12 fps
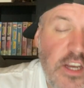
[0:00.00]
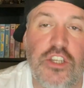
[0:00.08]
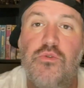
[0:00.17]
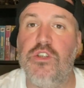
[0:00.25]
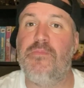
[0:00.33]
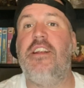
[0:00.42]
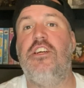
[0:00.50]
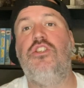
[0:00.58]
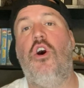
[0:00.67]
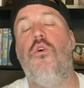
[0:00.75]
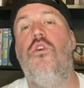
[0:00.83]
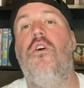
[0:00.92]
So we spent a
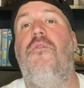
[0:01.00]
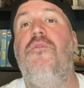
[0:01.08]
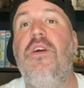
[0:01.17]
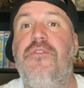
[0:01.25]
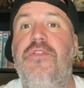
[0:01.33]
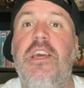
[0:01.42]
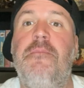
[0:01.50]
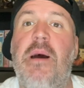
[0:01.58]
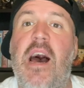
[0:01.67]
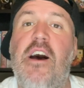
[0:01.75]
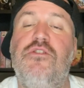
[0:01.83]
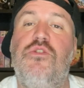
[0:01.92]
total of
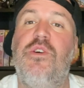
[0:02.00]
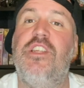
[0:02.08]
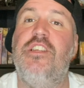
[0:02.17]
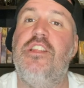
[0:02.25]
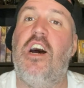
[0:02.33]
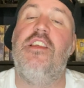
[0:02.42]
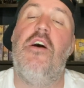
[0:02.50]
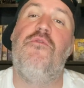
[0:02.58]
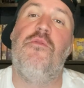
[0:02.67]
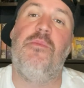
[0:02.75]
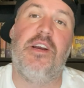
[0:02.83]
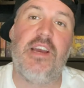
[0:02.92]
£15, so we can deduct that
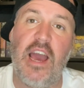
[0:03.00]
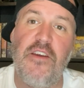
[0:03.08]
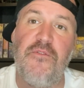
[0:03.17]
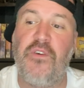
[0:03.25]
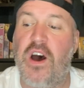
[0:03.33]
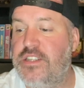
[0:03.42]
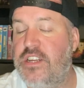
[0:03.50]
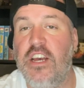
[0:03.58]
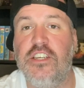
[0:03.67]
from the game fund.